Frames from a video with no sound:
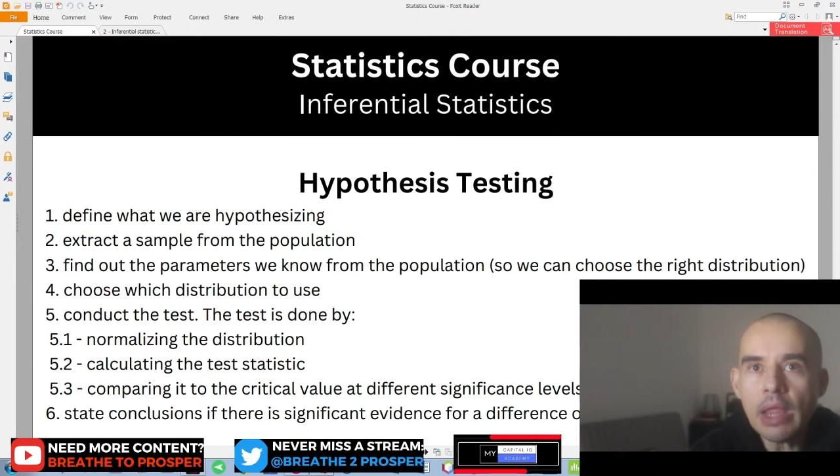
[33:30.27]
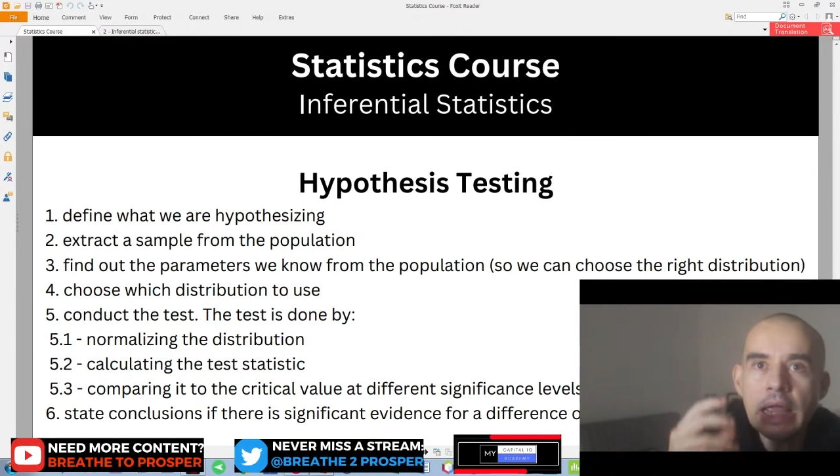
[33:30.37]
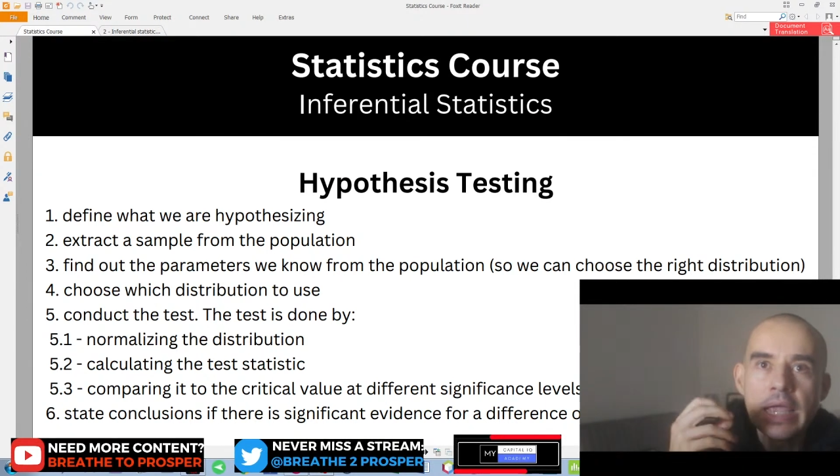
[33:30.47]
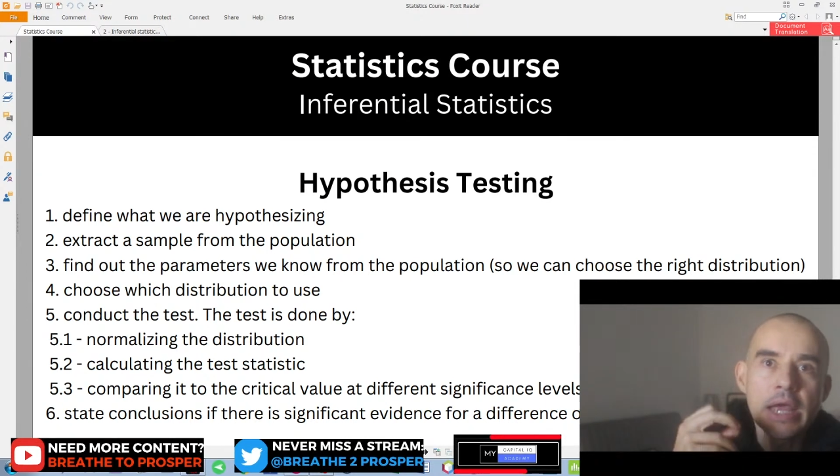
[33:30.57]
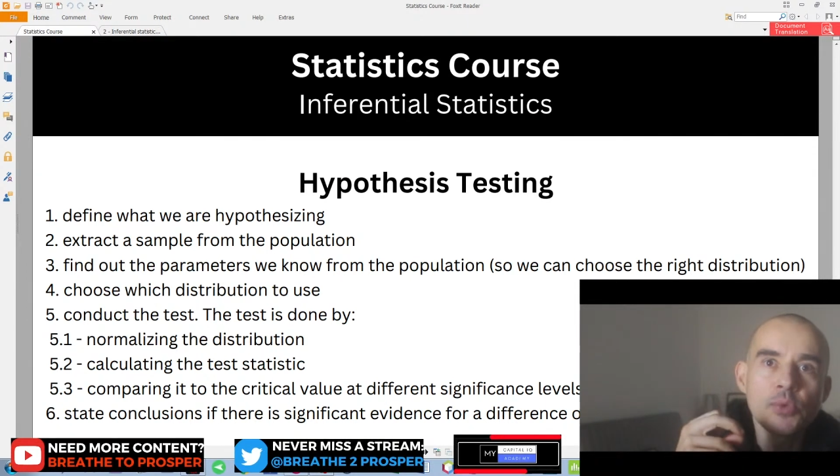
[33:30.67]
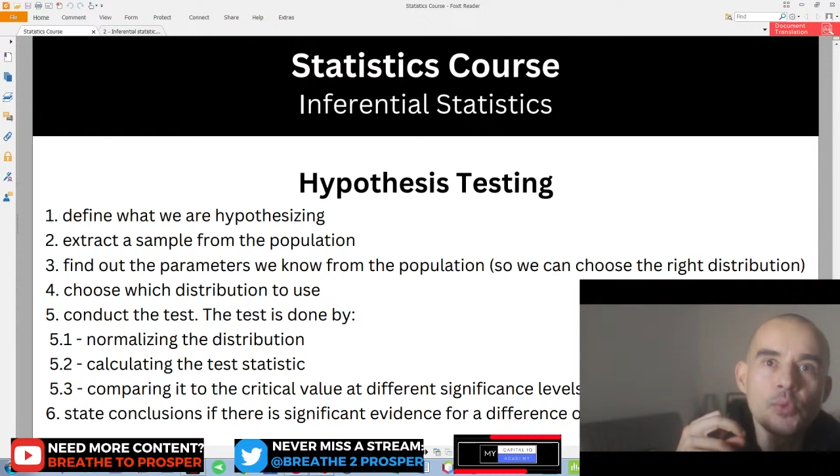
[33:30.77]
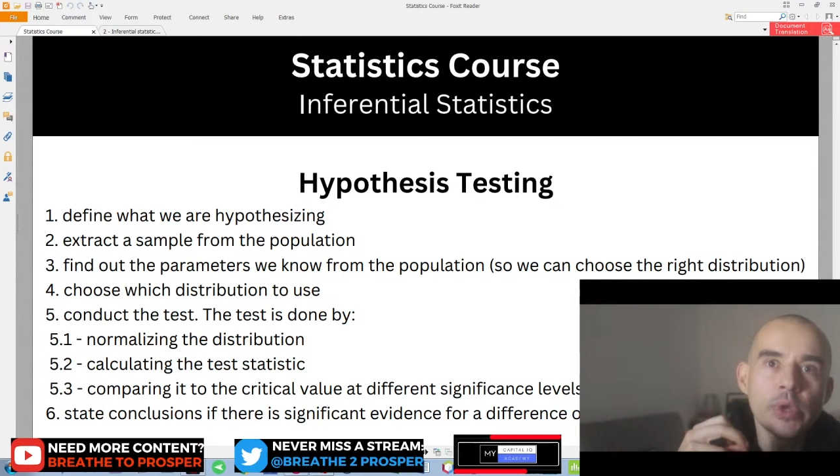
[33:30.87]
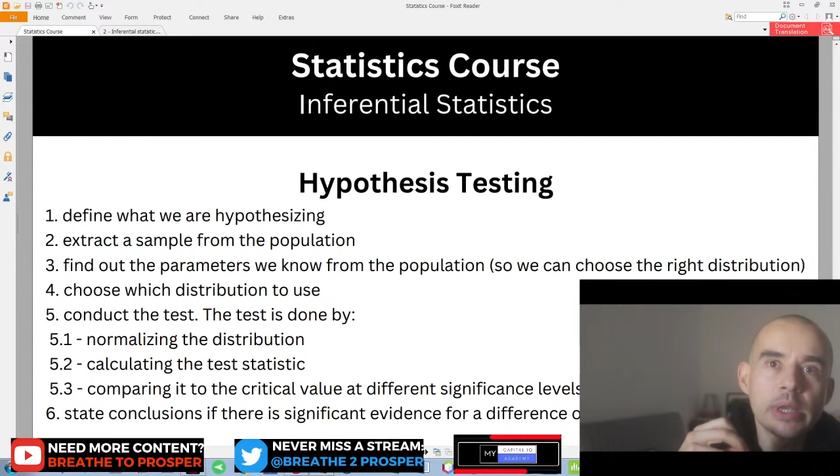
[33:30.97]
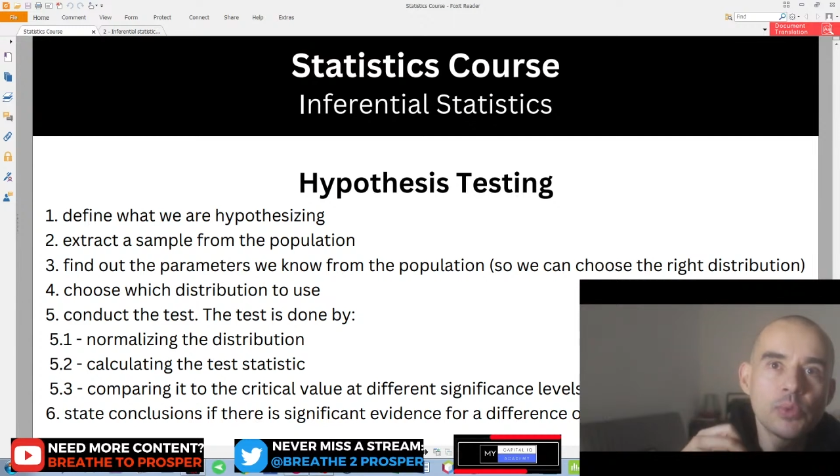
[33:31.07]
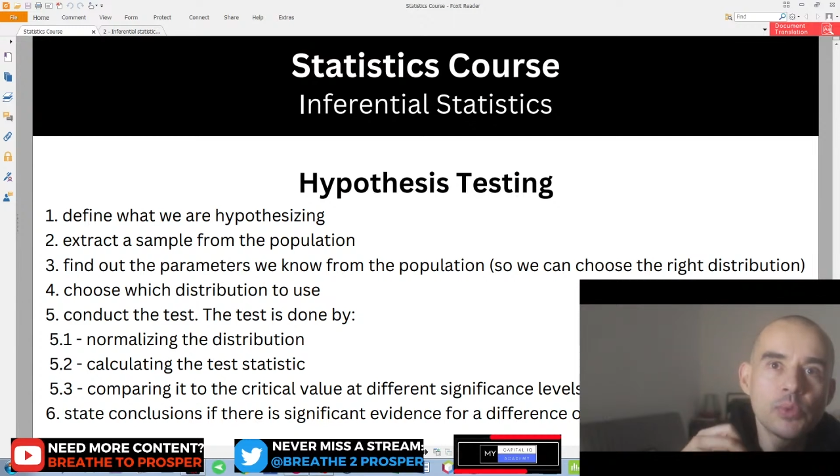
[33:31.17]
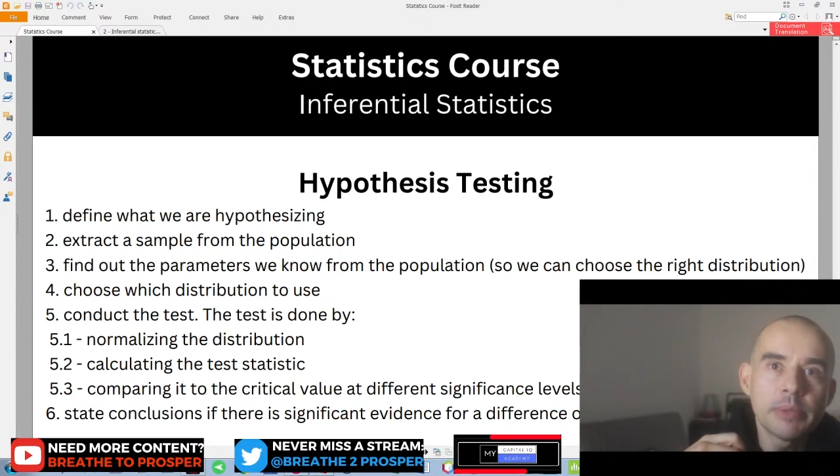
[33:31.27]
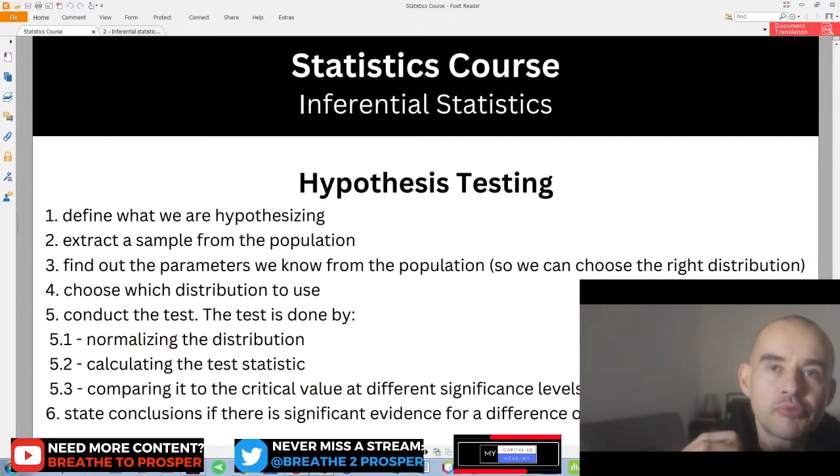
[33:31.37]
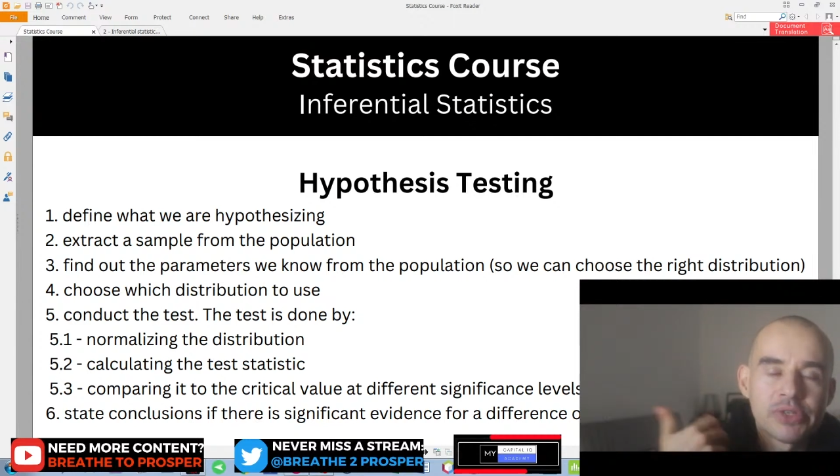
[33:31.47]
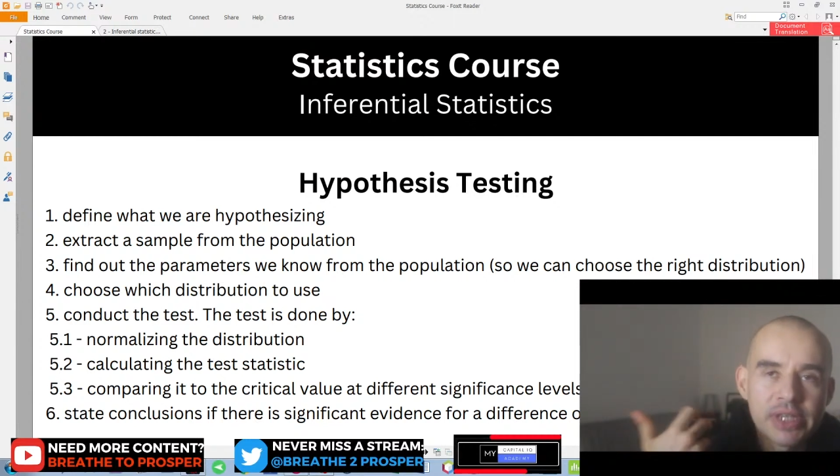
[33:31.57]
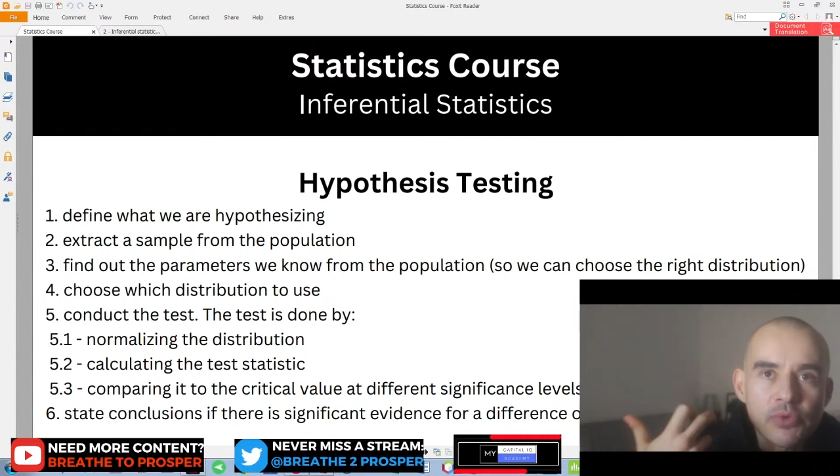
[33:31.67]
And when we
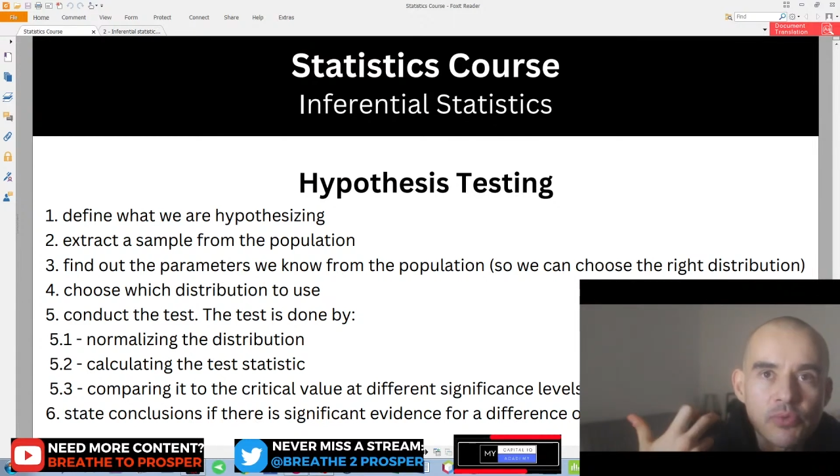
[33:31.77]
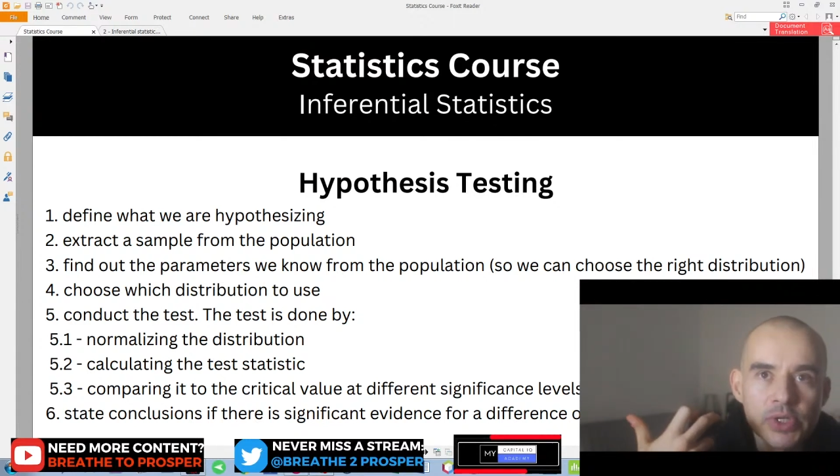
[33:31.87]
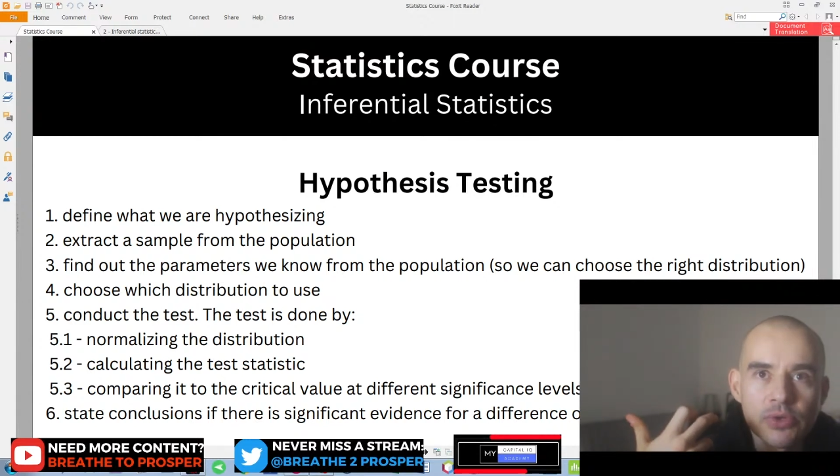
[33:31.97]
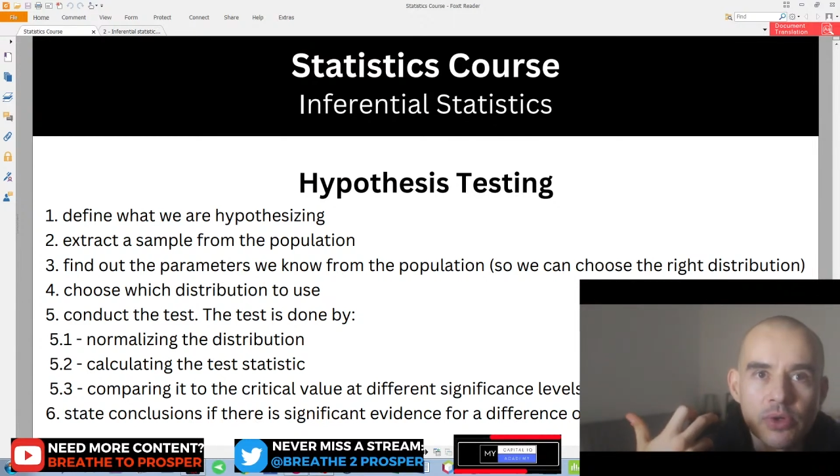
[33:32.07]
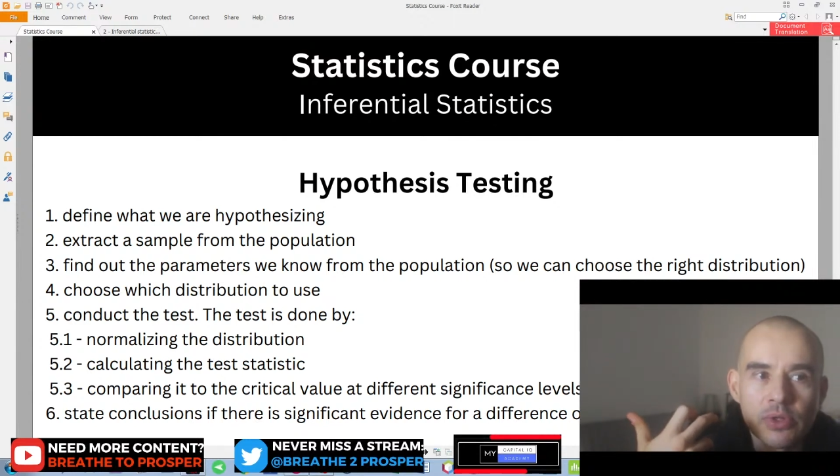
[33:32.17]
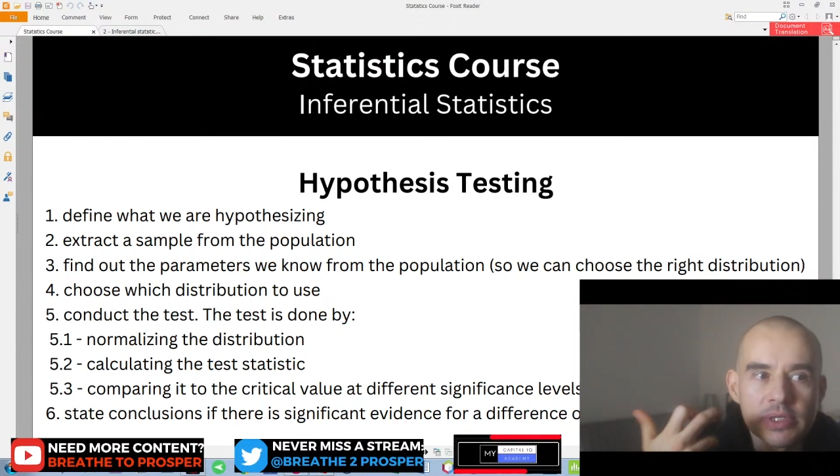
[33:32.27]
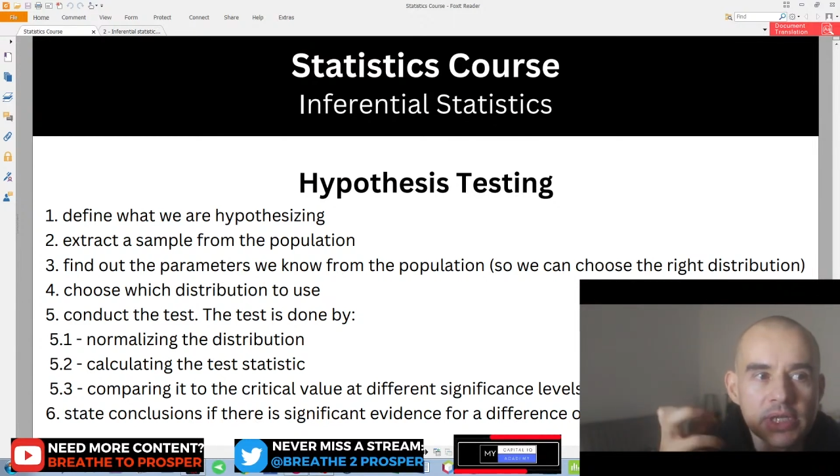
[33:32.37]
present results,